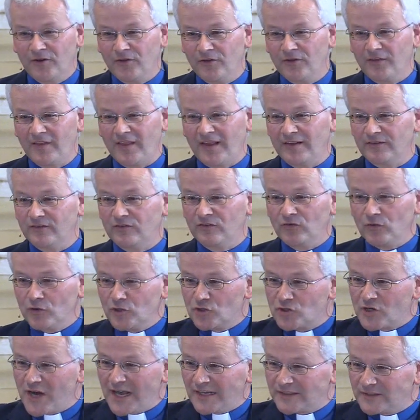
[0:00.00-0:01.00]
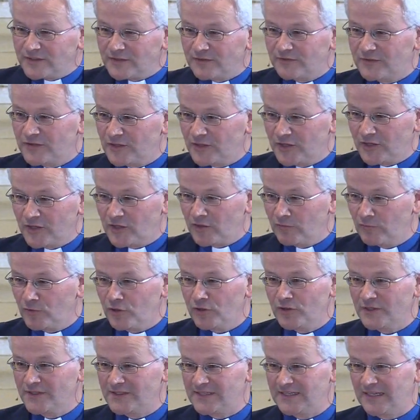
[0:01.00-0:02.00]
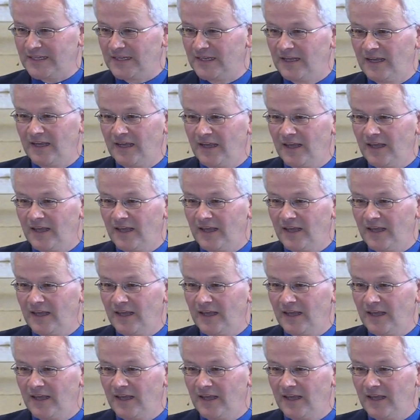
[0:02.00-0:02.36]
That's so attractive to the community.